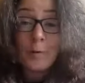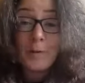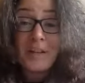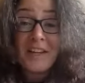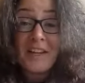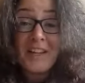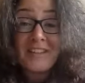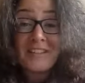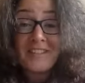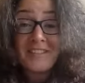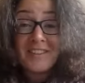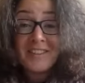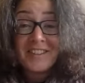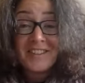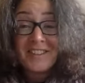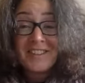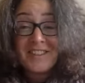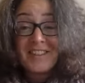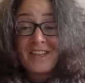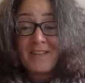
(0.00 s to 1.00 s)
me. They're not
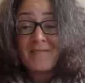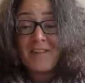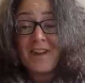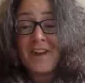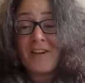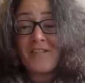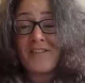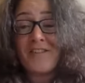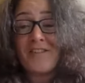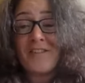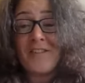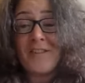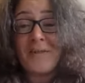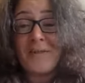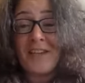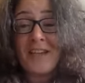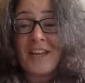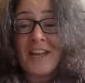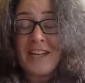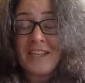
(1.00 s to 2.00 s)
going to stay in my office for the
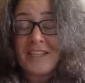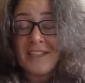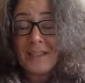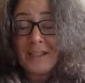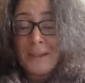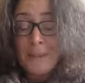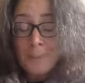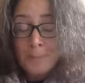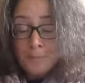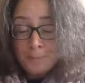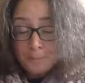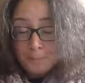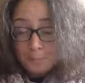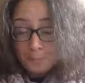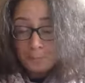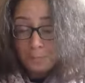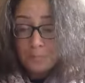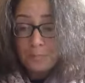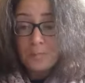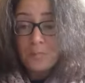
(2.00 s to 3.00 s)
weekend.
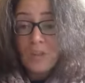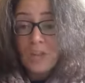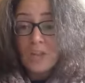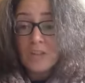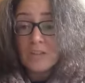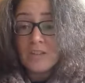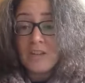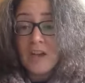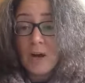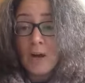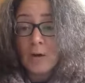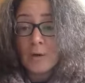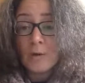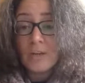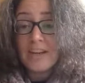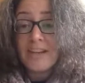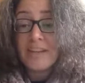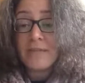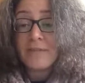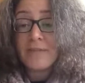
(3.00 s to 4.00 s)
So
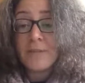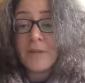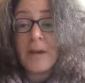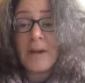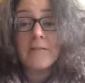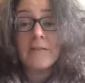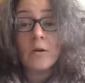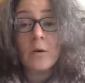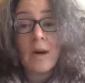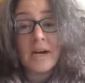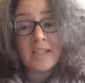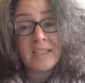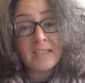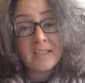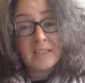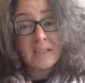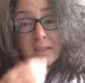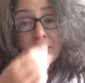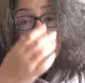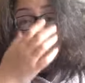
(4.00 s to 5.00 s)
if you have a
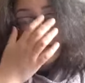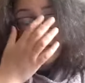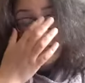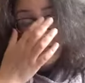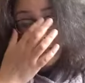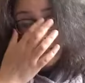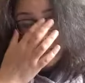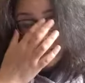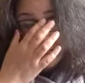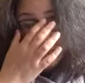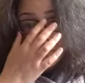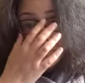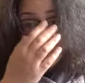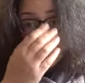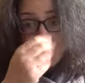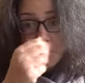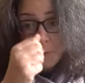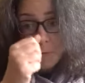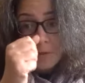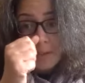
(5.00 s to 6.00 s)
question about healing, or you
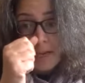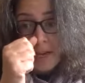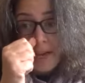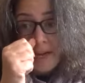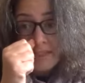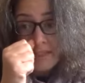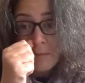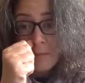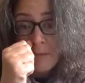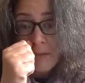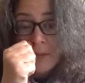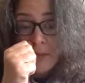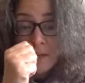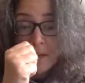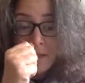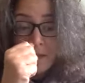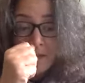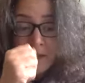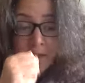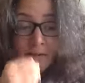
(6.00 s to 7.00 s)
just want to ask me
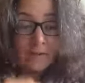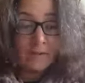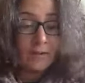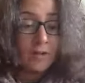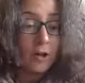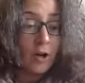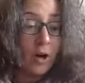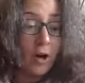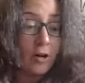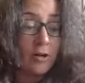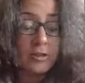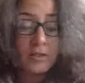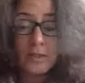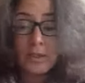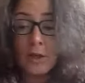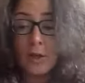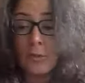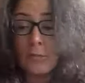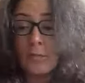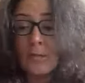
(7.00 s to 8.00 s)
anything,
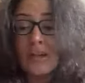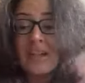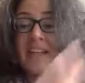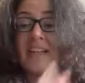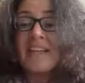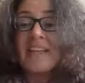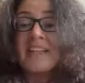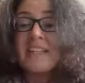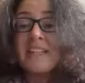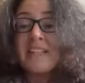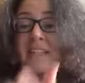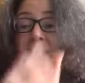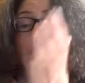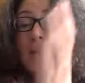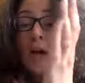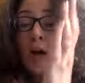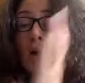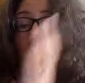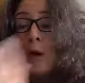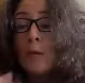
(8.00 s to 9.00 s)
please
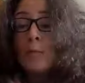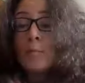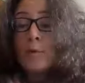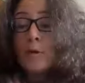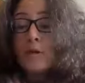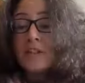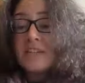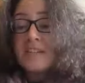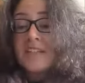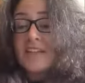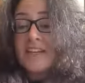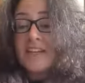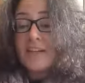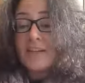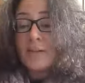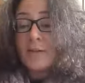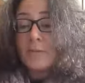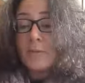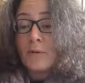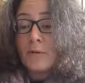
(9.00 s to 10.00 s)
put it
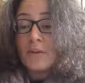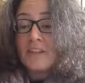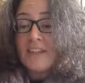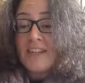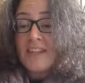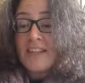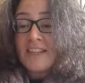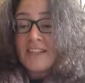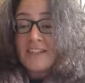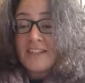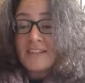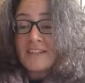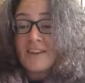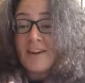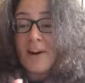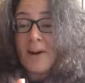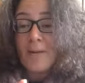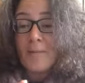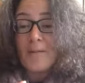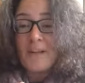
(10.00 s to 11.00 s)
here, put it in the
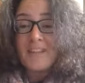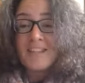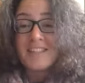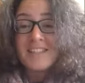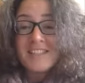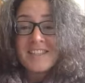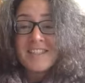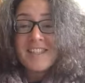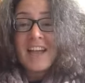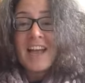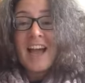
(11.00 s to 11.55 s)
comments.